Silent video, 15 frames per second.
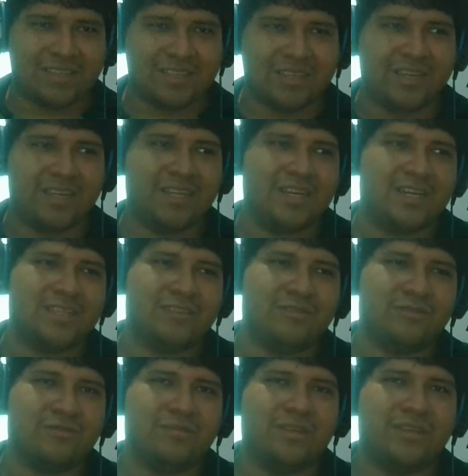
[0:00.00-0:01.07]
And
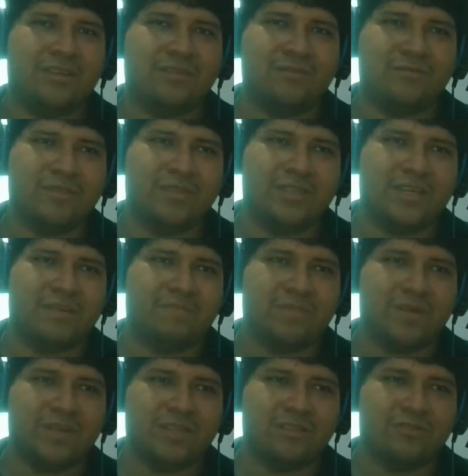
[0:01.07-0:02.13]
also including a
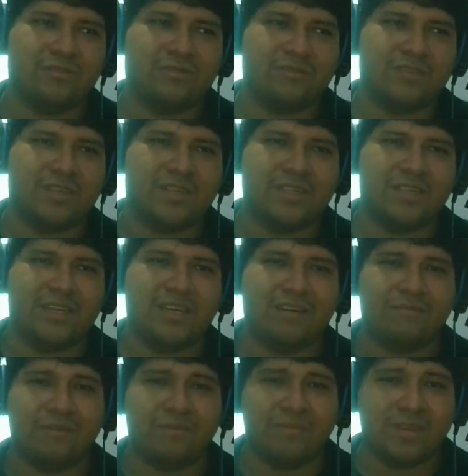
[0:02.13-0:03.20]
person that they are
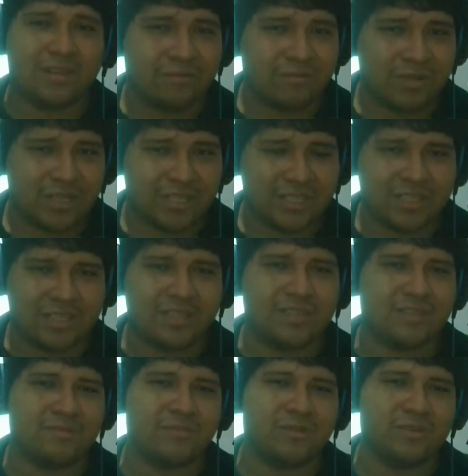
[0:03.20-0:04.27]
familiar with
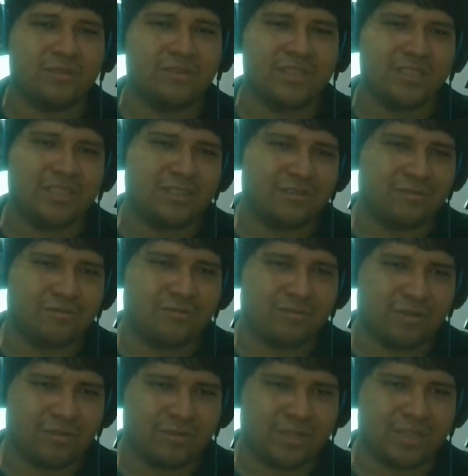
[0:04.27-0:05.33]
is more easy to
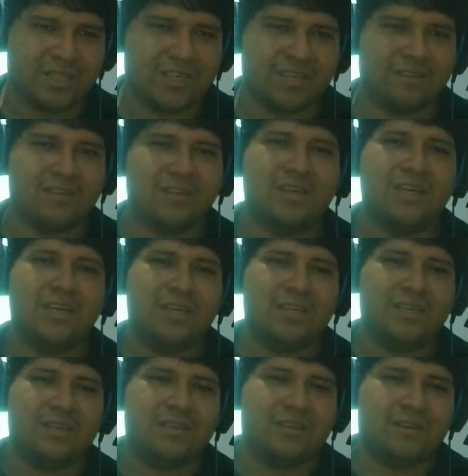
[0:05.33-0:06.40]
work with them
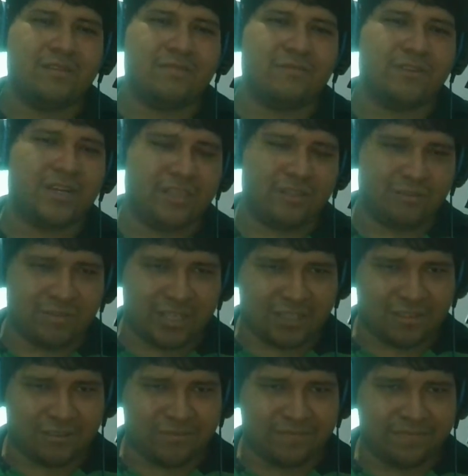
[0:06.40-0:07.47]
for a new lesson.